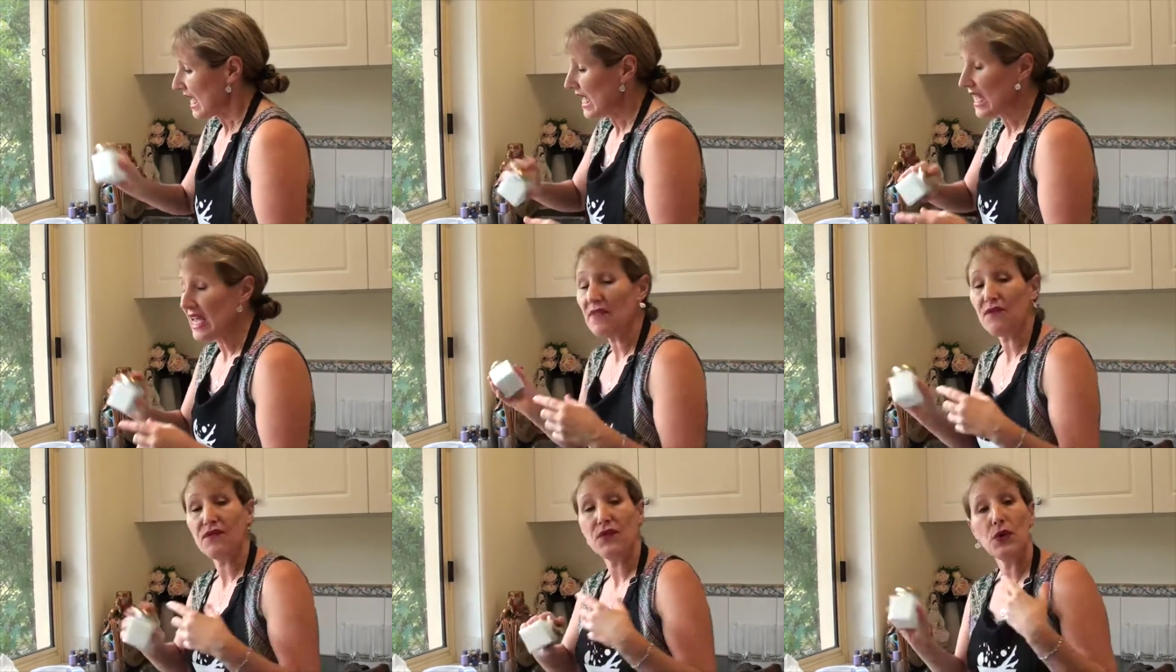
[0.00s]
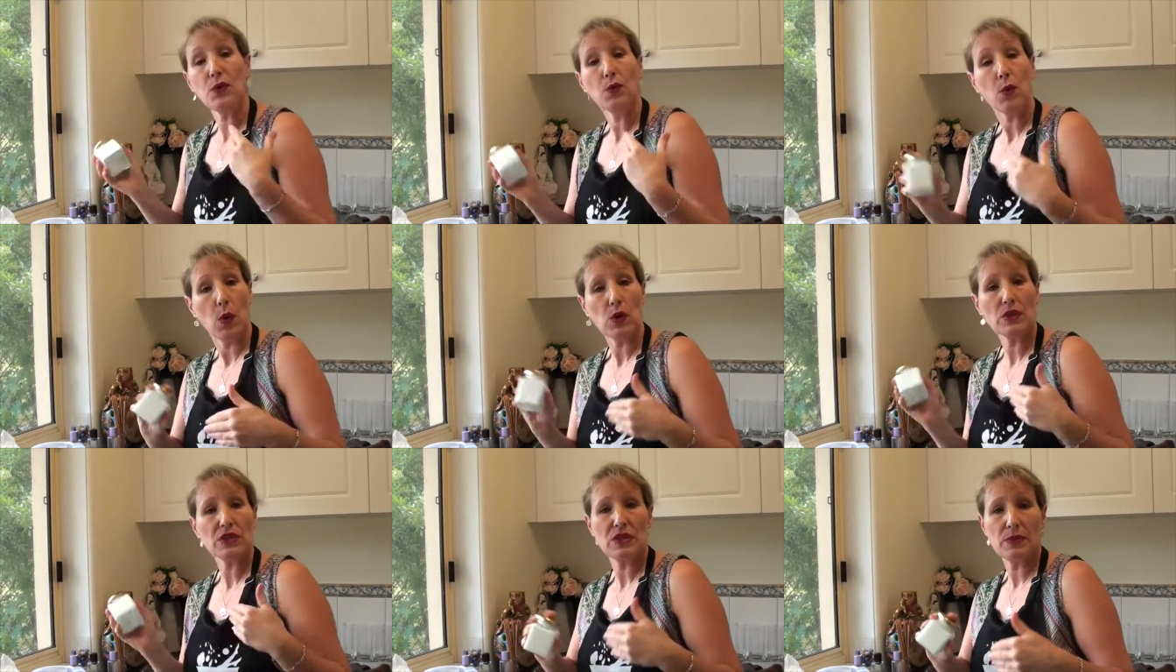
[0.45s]
If you
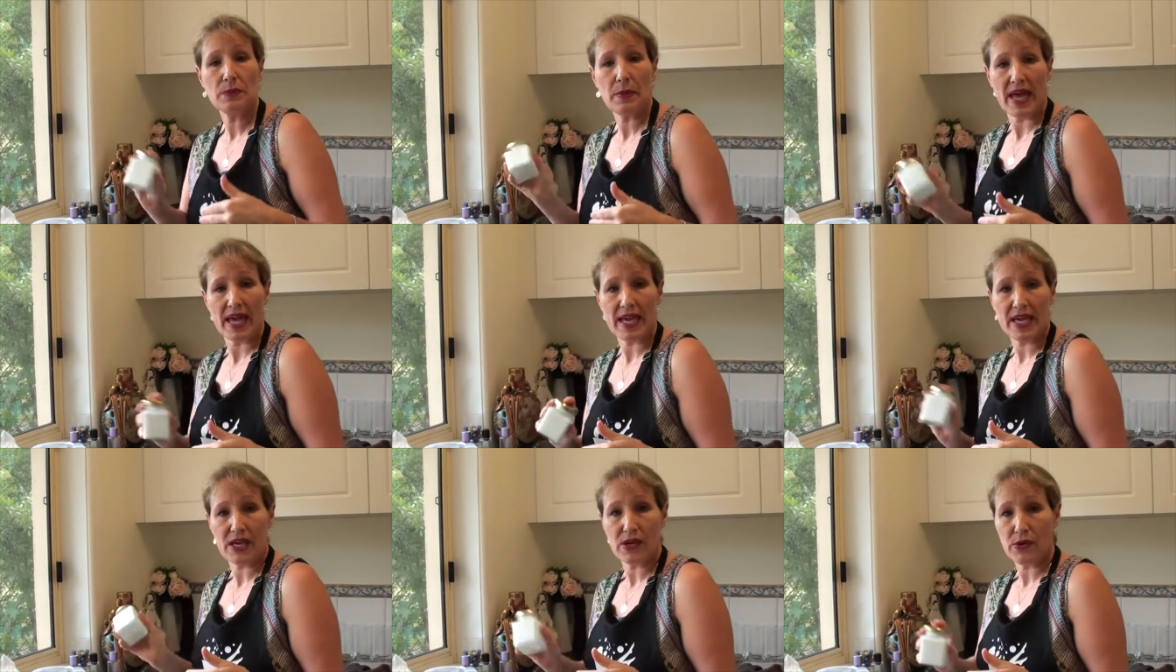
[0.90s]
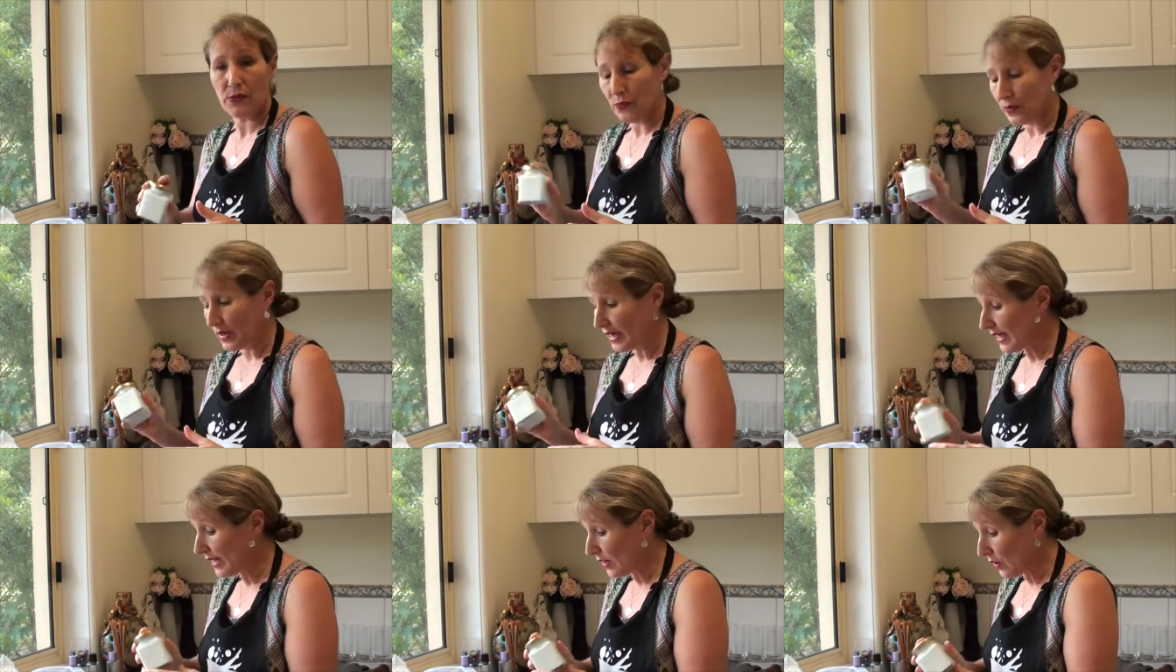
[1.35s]
want to make it
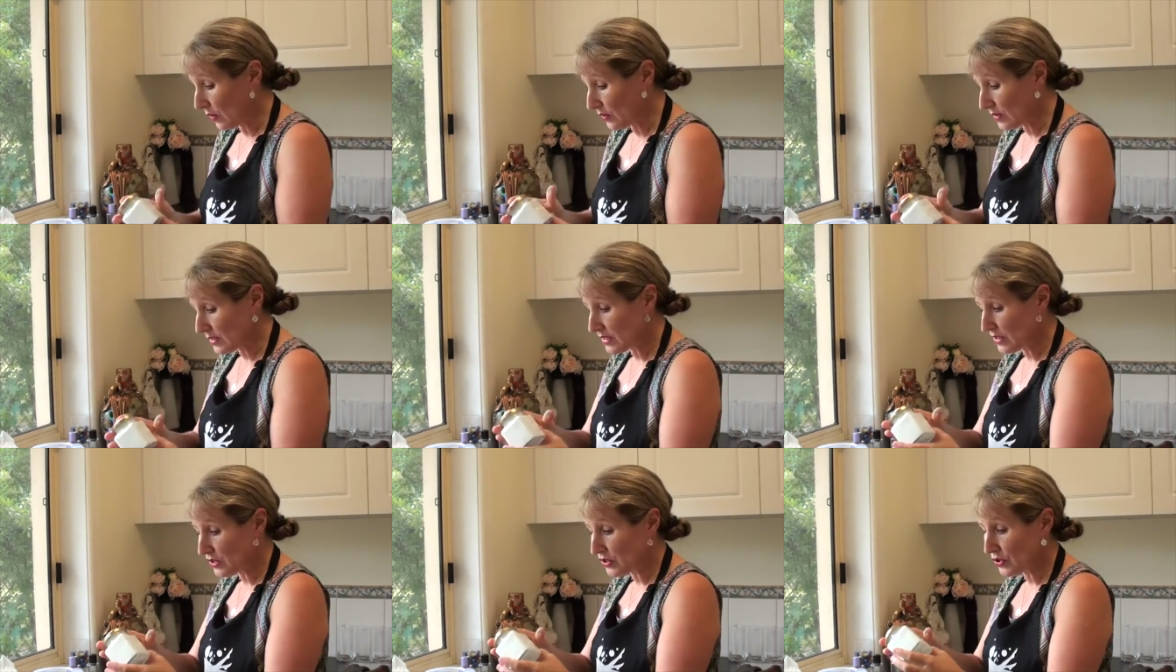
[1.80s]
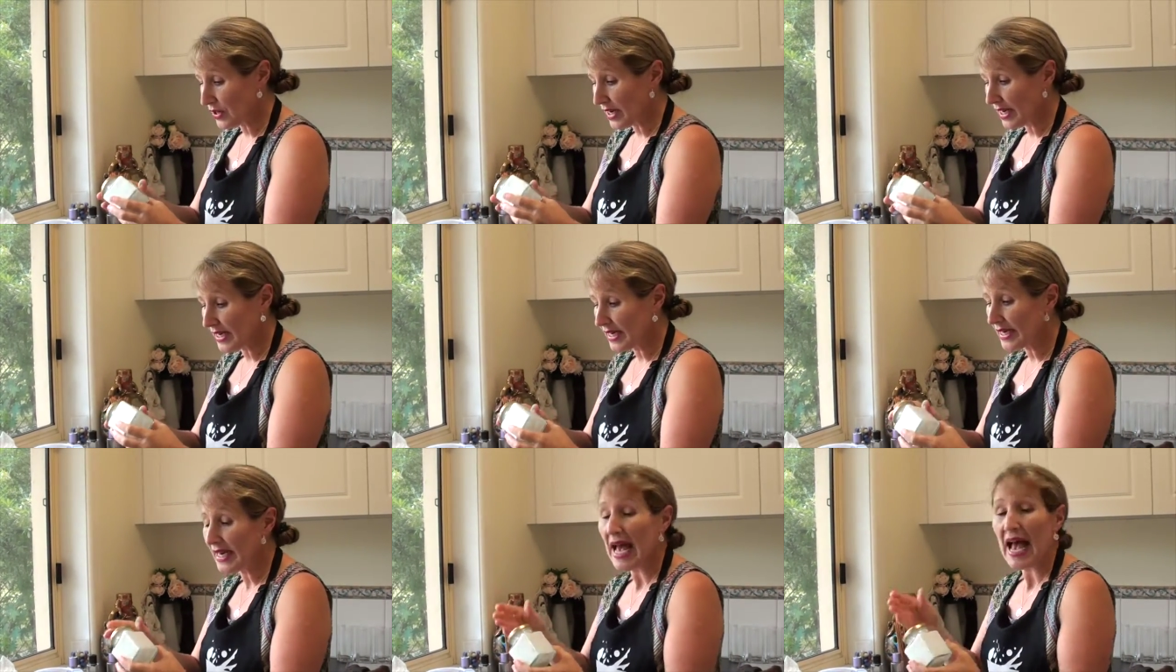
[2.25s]
really
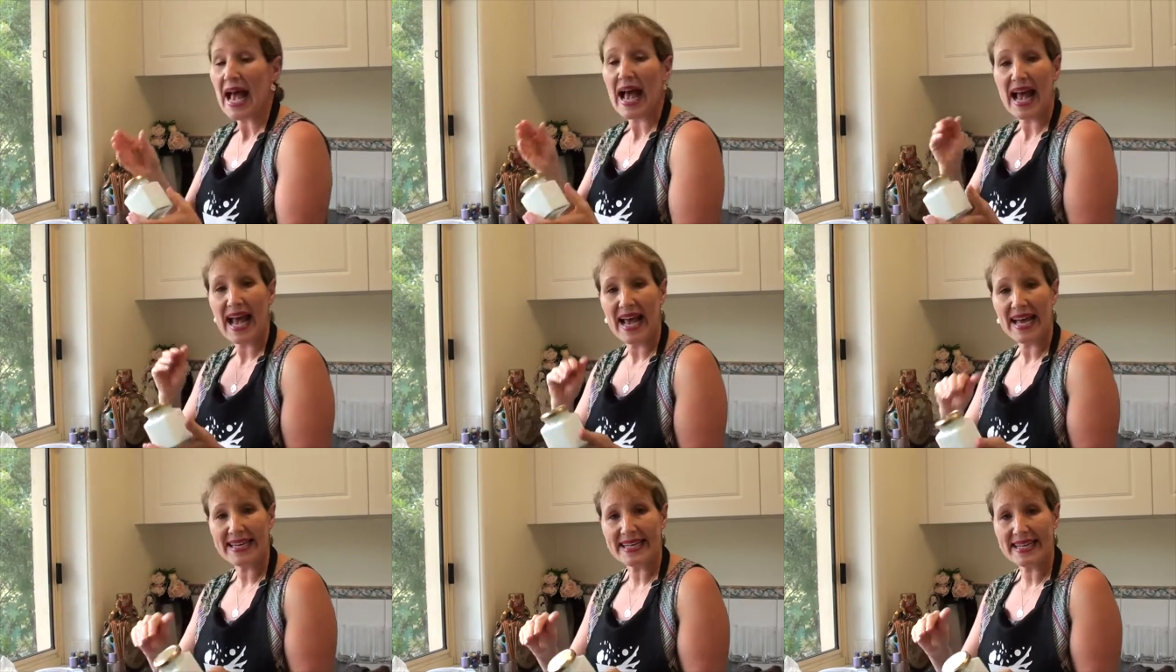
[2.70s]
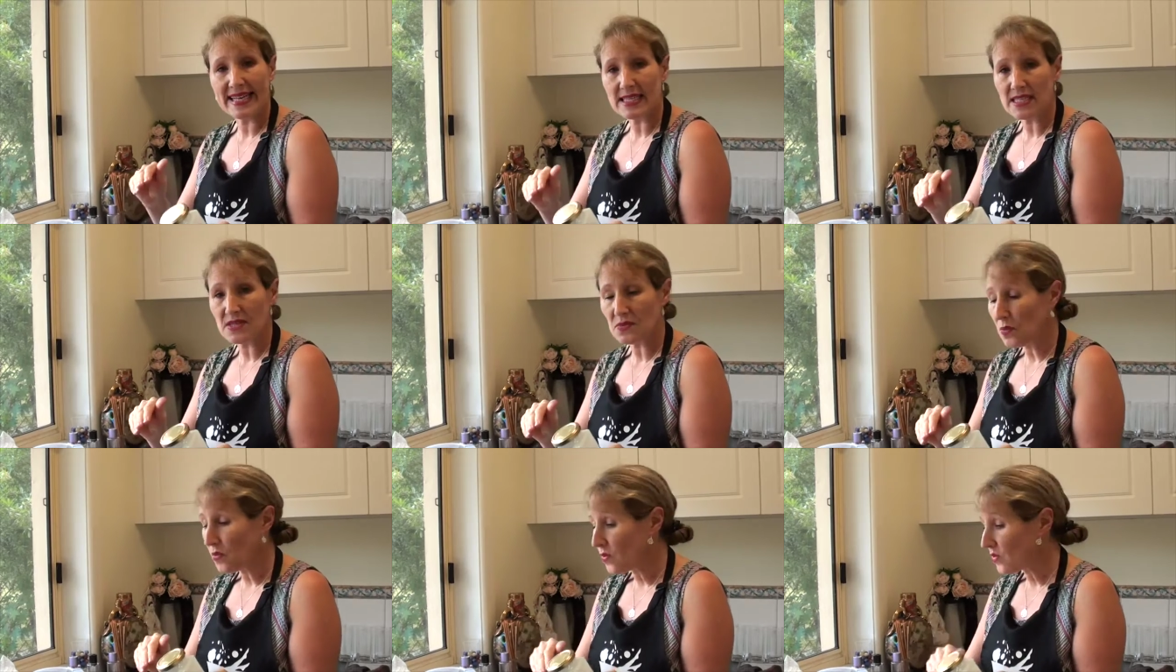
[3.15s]
concentrated, add
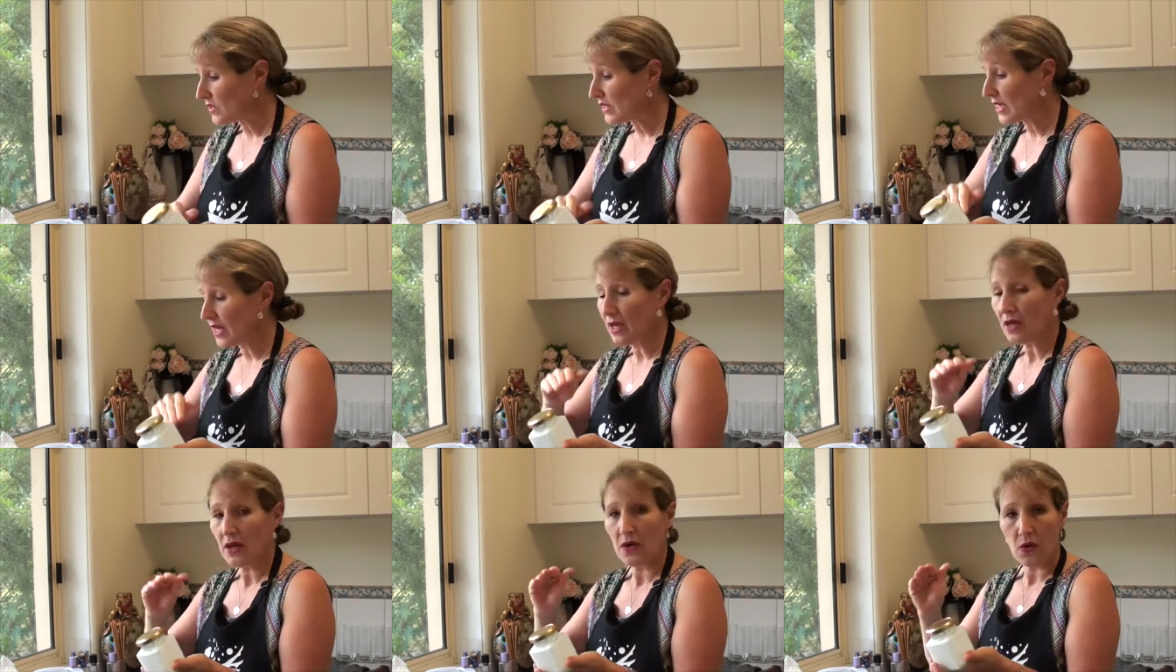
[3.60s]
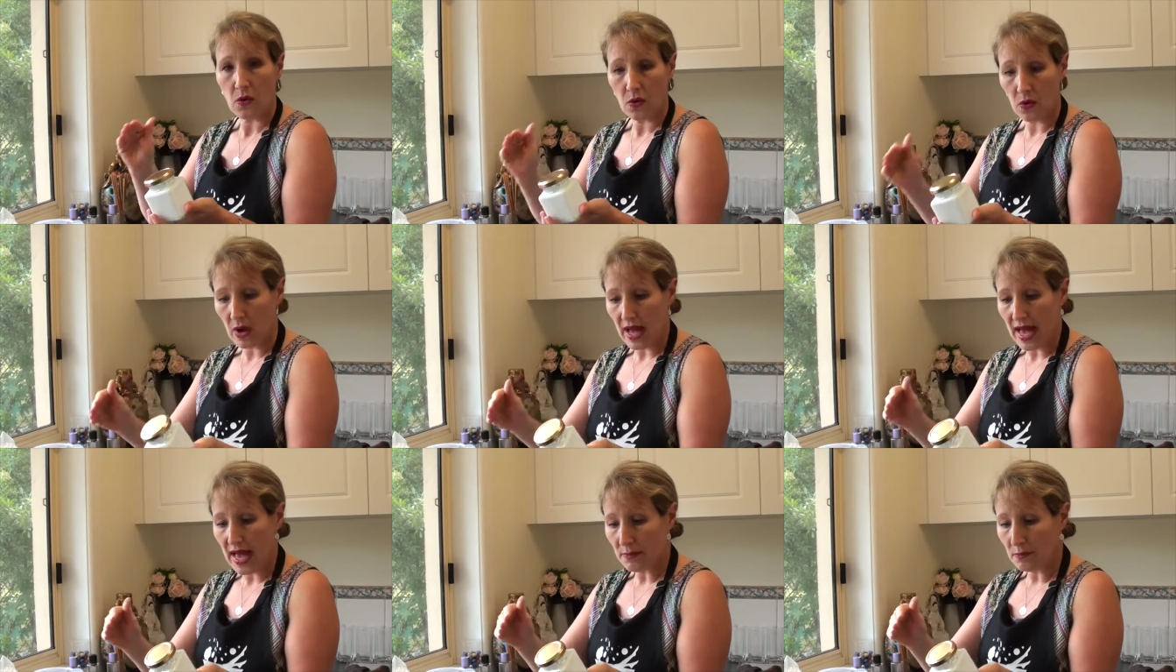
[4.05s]
less water
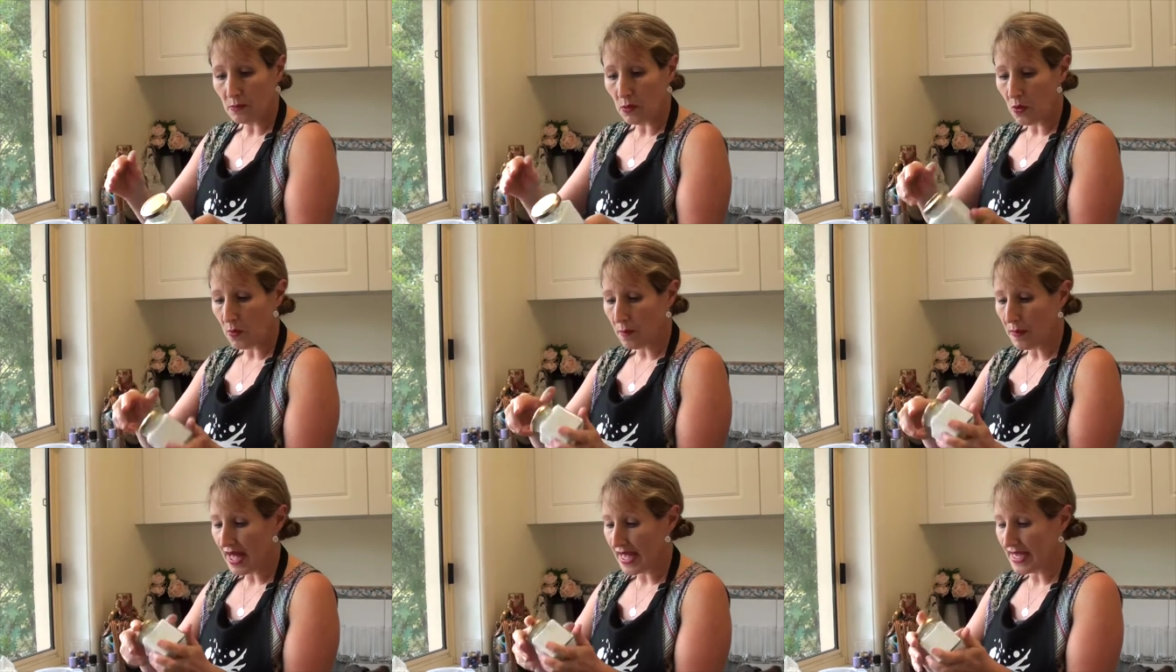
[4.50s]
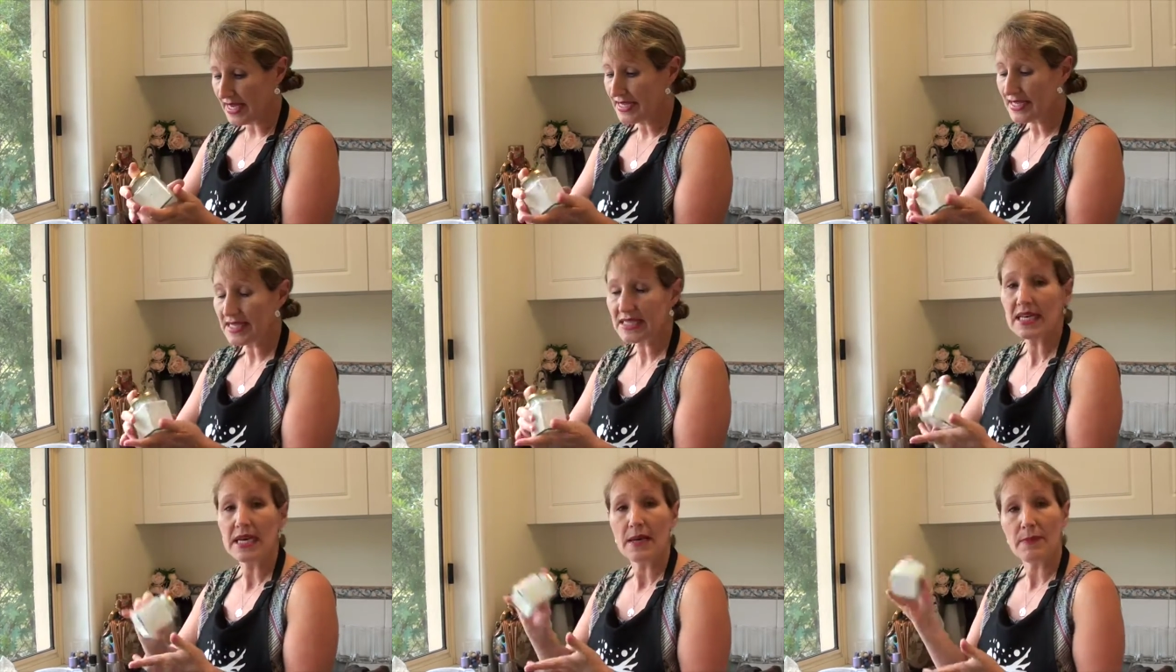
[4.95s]
or add more
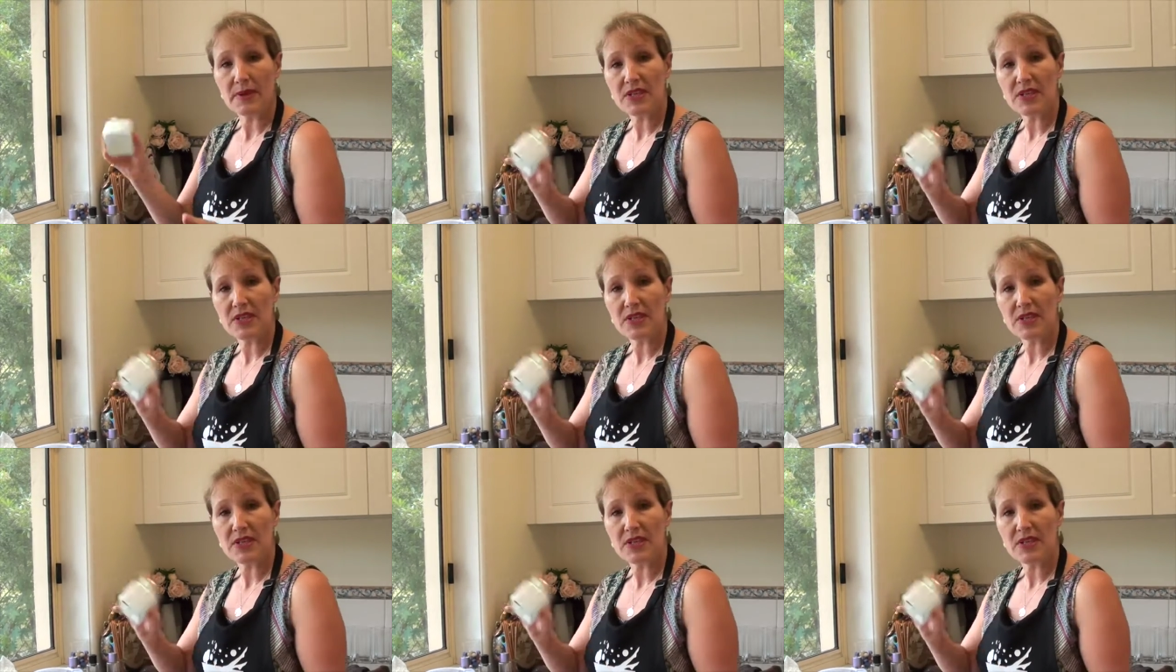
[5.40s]
paste.